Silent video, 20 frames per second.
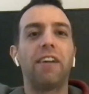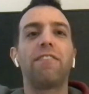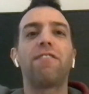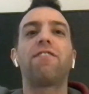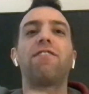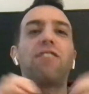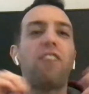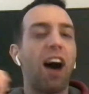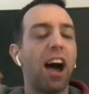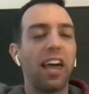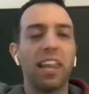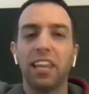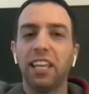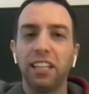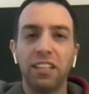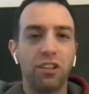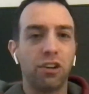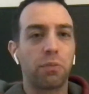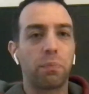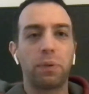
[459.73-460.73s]

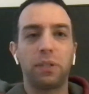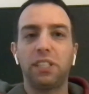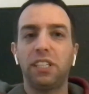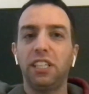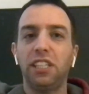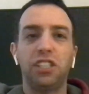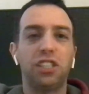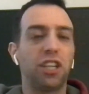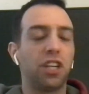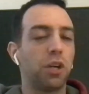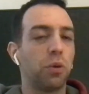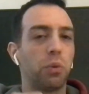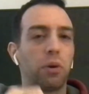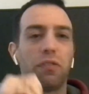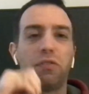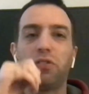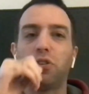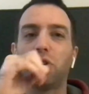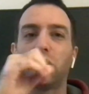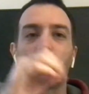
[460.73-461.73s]
filing your petition
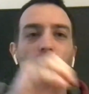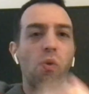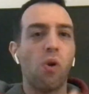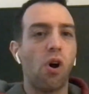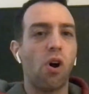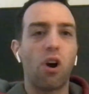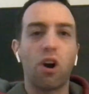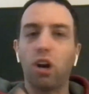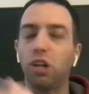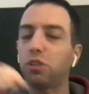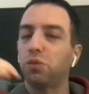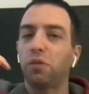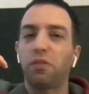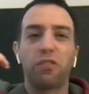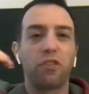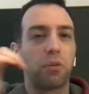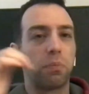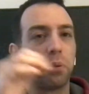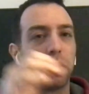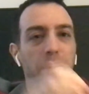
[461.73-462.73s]
with your awards, with
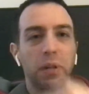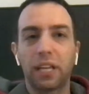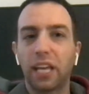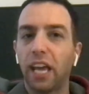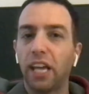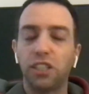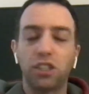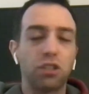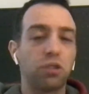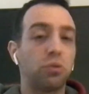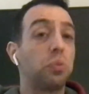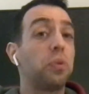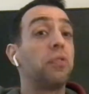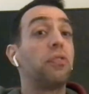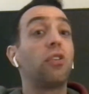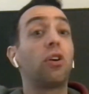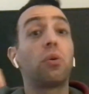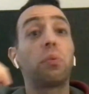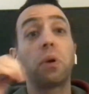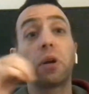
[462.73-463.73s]
your publications, with
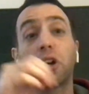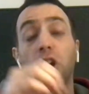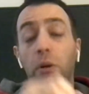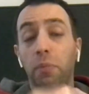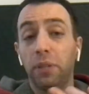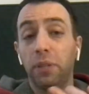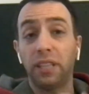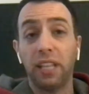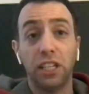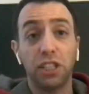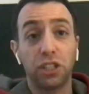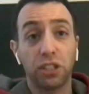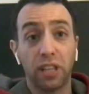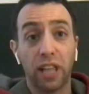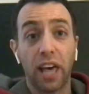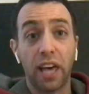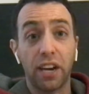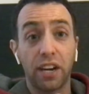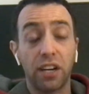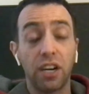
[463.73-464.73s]
your recommendation
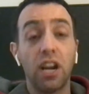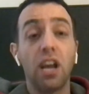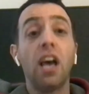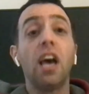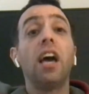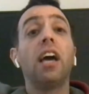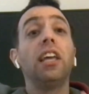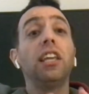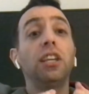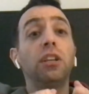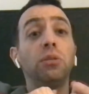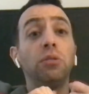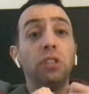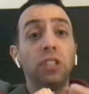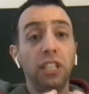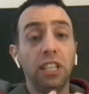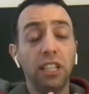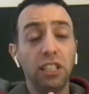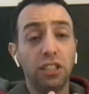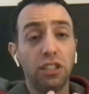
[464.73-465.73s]
letter, you
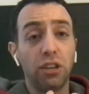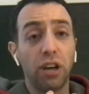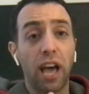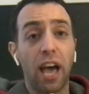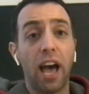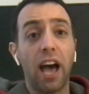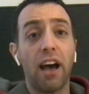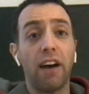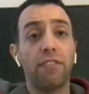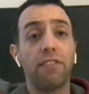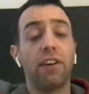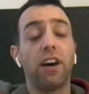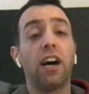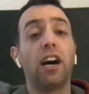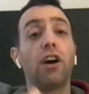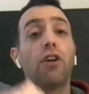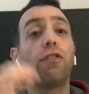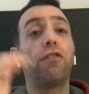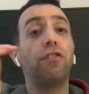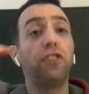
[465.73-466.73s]
need to have
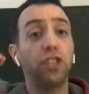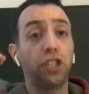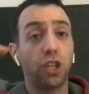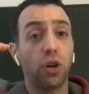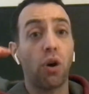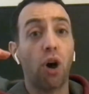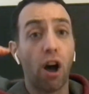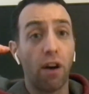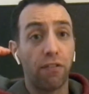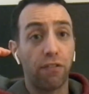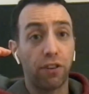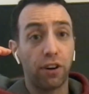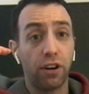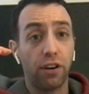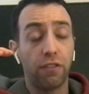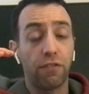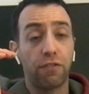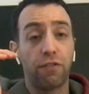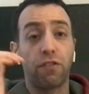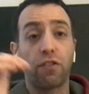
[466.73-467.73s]
an official
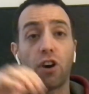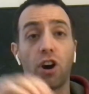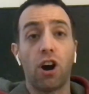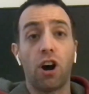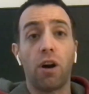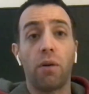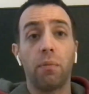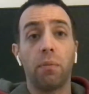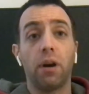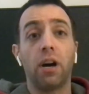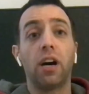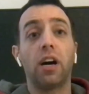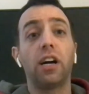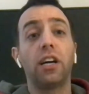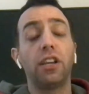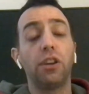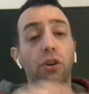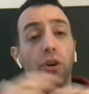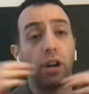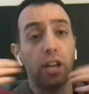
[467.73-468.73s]
offer from
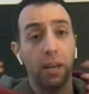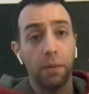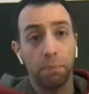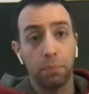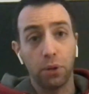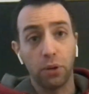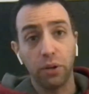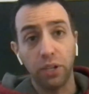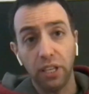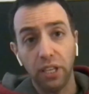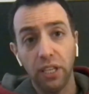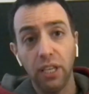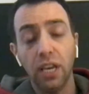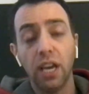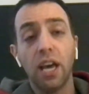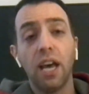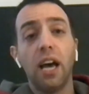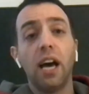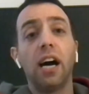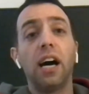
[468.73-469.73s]
your employee
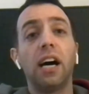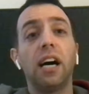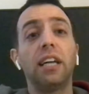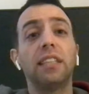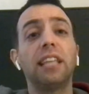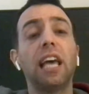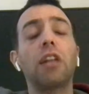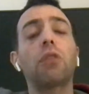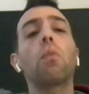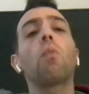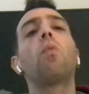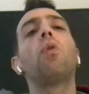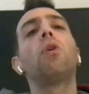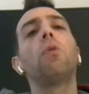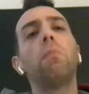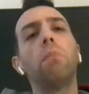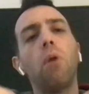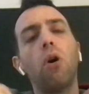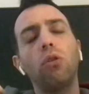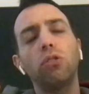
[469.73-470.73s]
that will
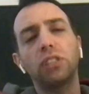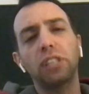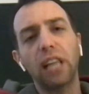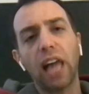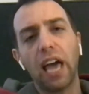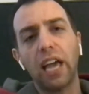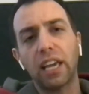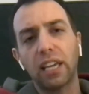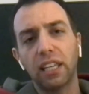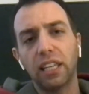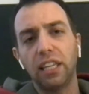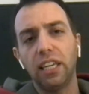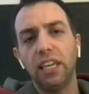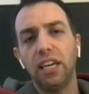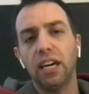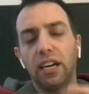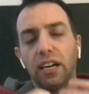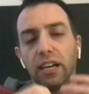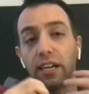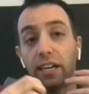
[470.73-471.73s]
most likely
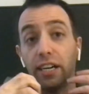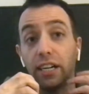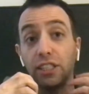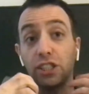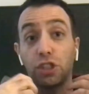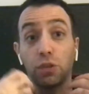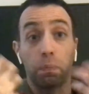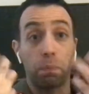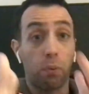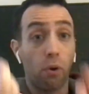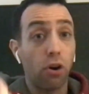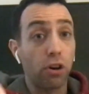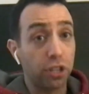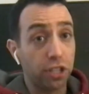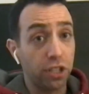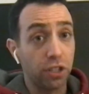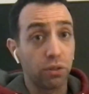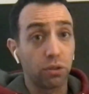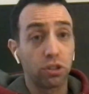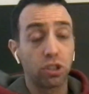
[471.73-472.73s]
support
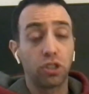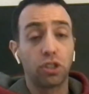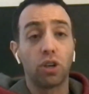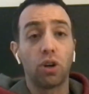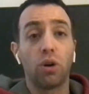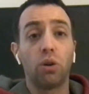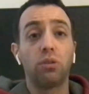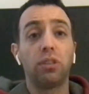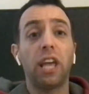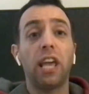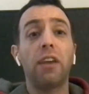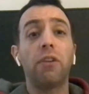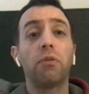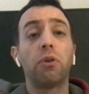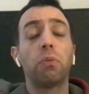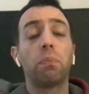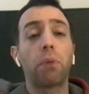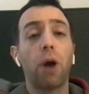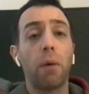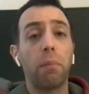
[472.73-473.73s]
you. So they
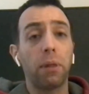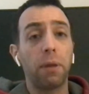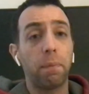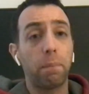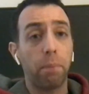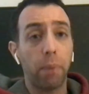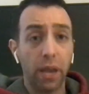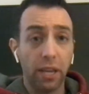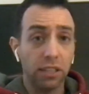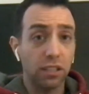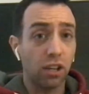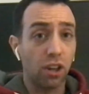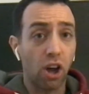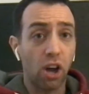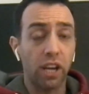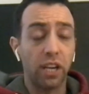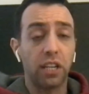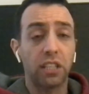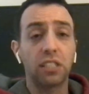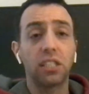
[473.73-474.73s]
will probably pay the
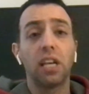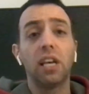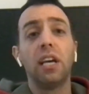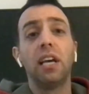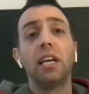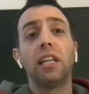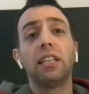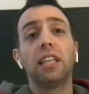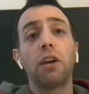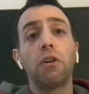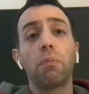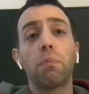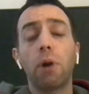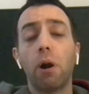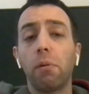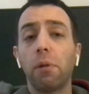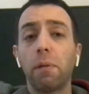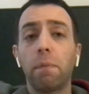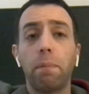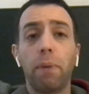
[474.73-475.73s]
lawyers, they will
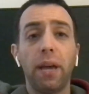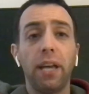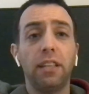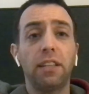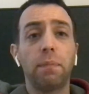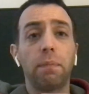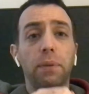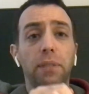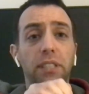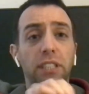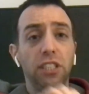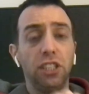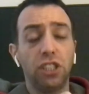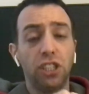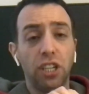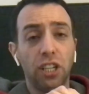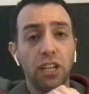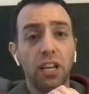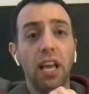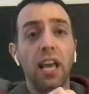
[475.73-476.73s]
probably pay the
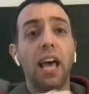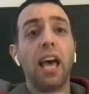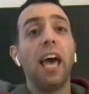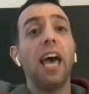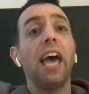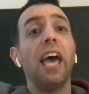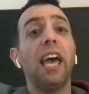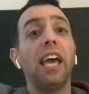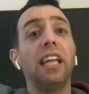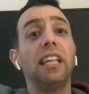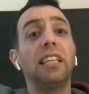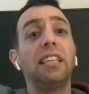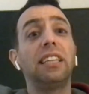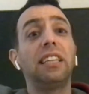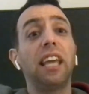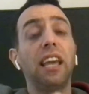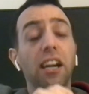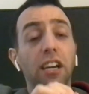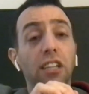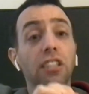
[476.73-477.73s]
petition, and
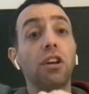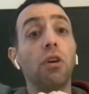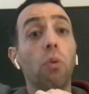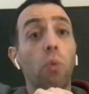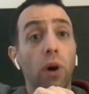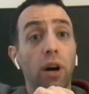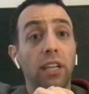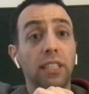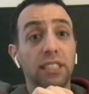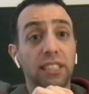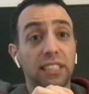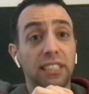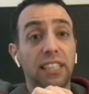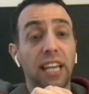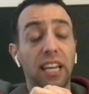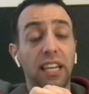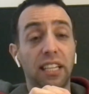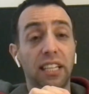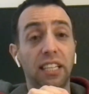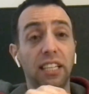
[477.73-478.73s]
they're the ones
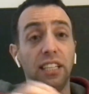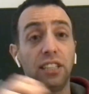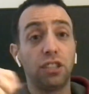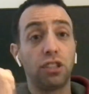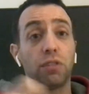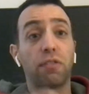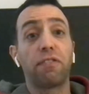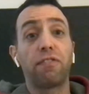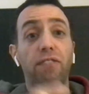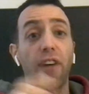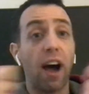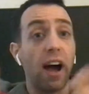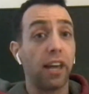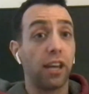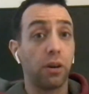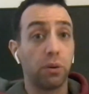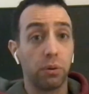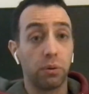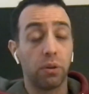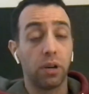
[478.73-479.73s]
that need to
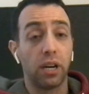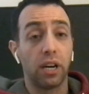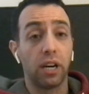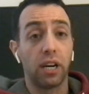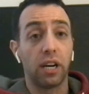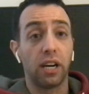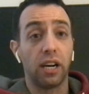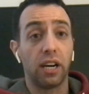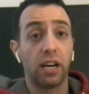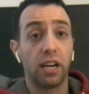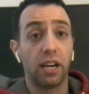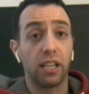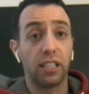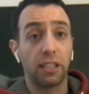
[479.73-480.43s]
file the